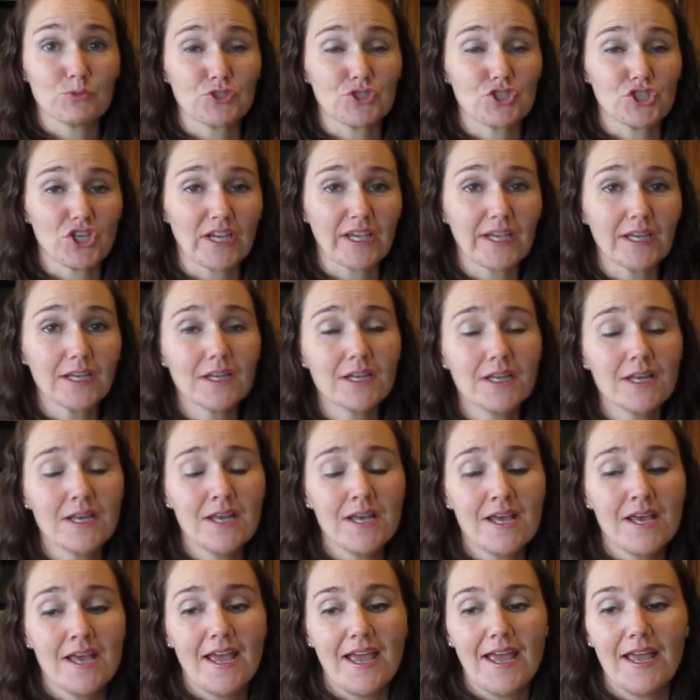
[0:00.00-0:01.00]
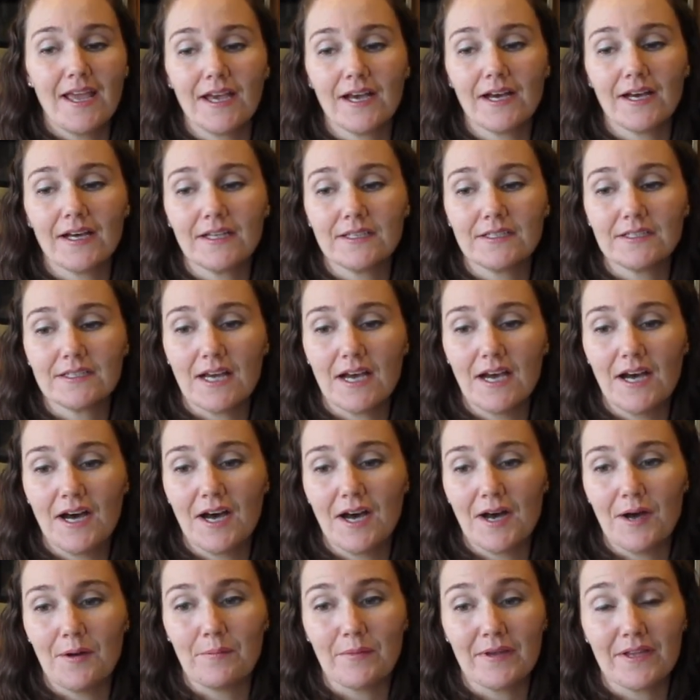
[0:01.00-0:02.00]
with chicken, and
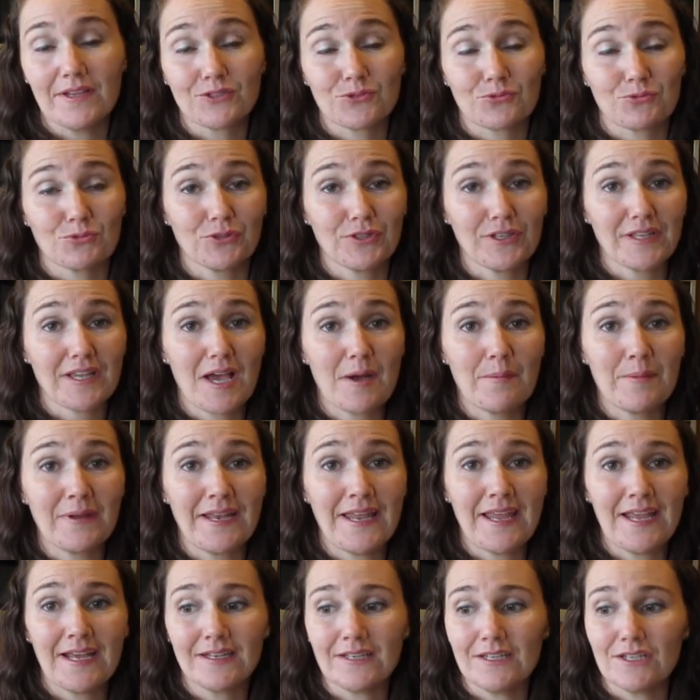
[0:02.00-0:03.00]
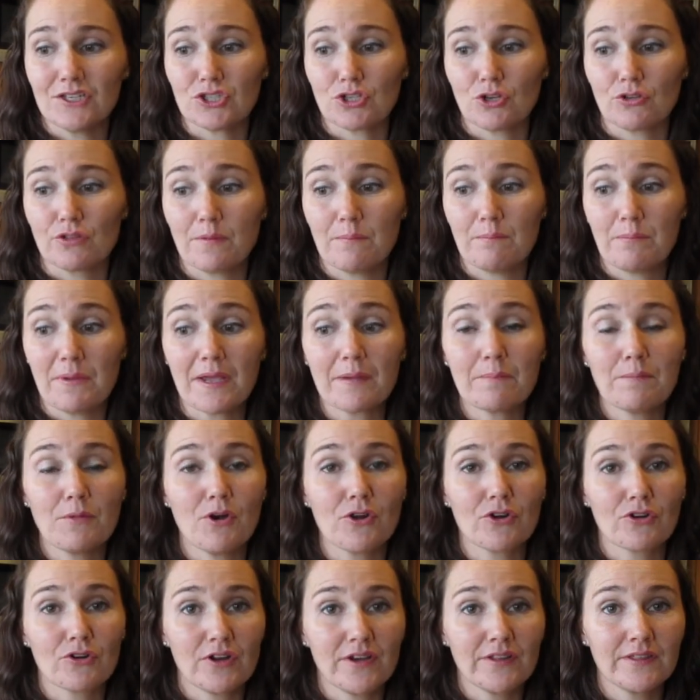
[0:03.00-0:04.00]
it's really come in handy. So the big
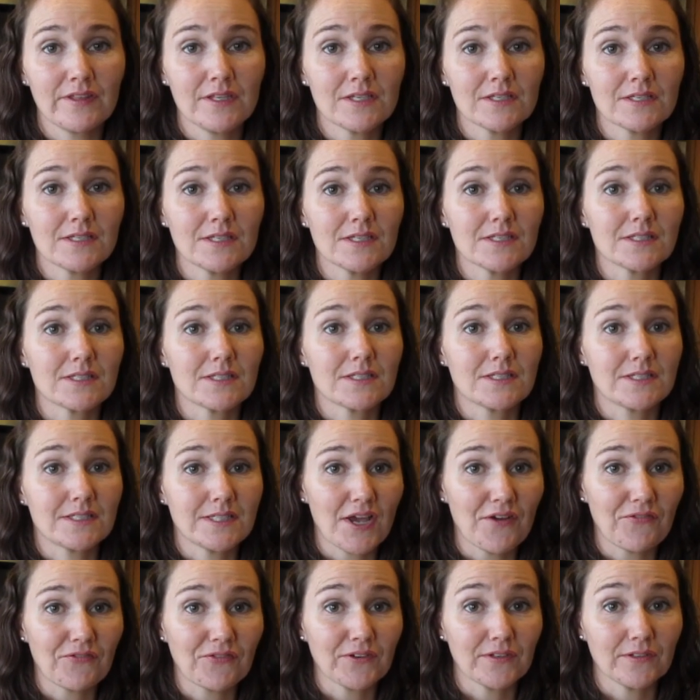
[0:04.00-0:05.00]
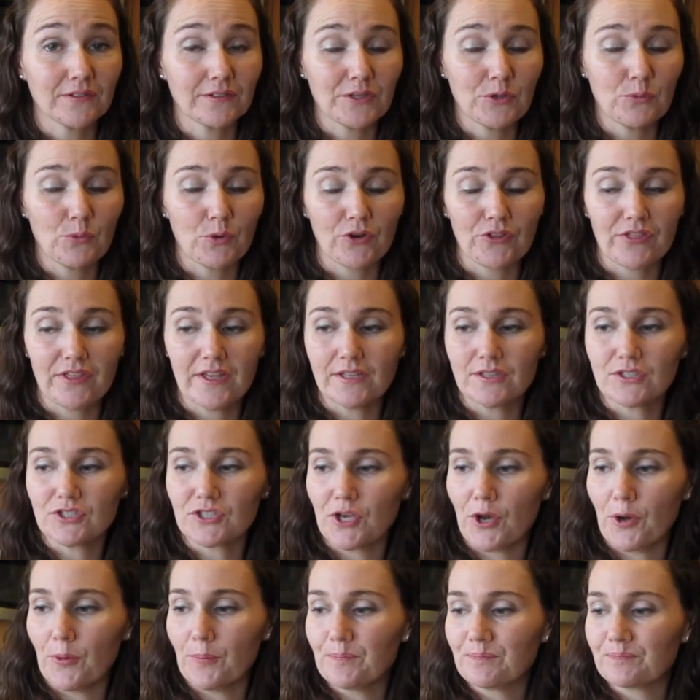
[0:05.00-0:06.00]
motor on this is definitely worth it.
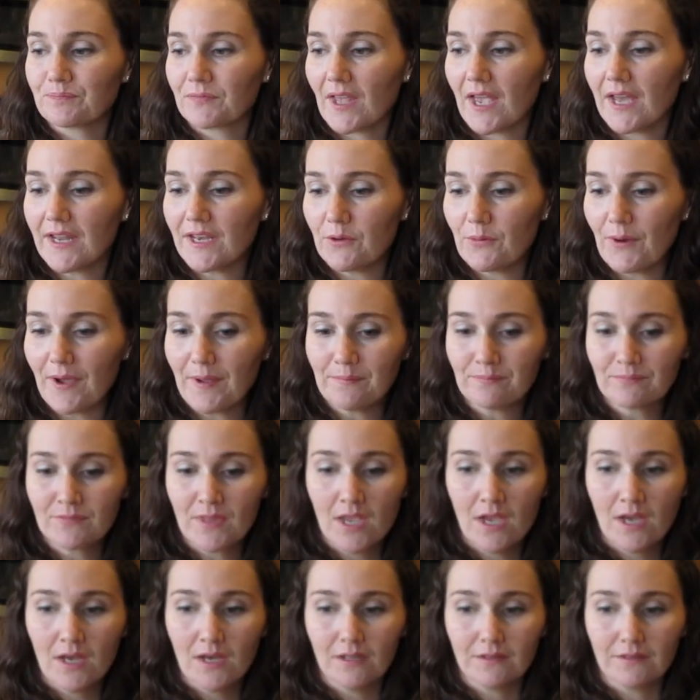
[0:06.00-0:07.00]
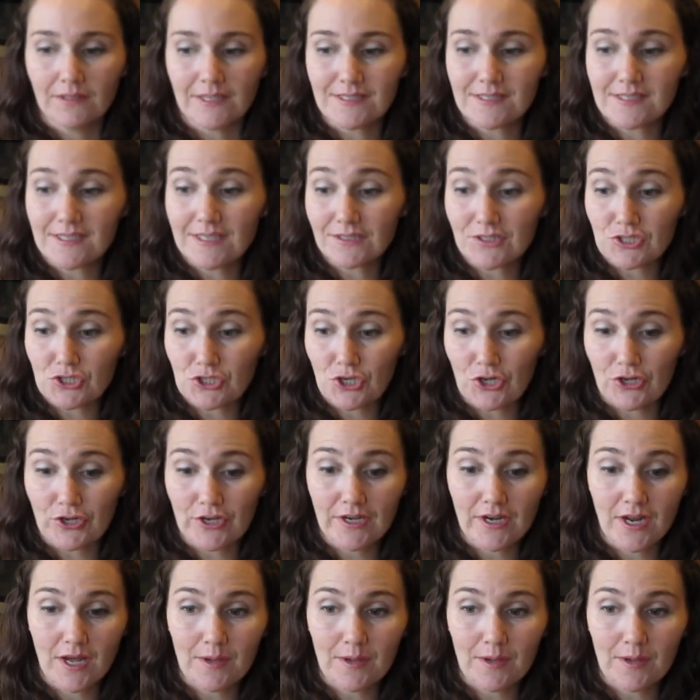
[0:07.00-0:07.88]
So anyway, let's get started.